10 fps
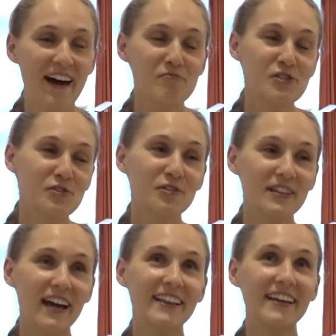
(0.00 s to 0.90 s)
I'm sure
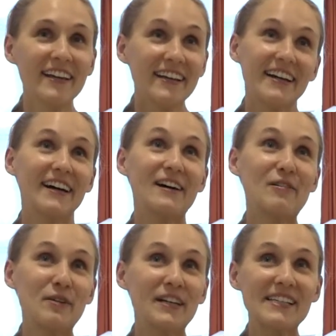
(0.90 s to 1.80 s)
that
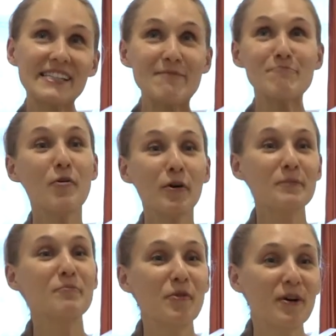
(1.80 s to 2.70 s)
we're going to see more
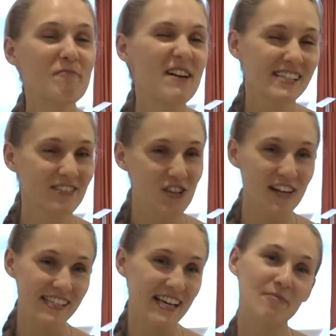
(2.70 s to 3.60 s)
and more amazing
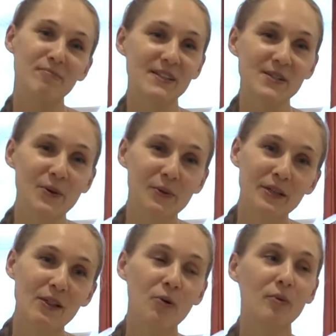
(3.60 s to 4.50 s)
Chinese companies going
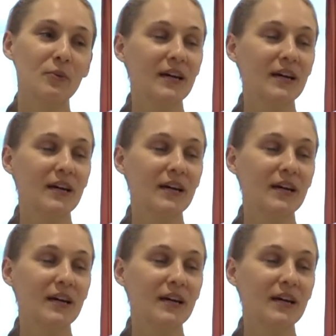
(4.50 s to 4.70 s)
global.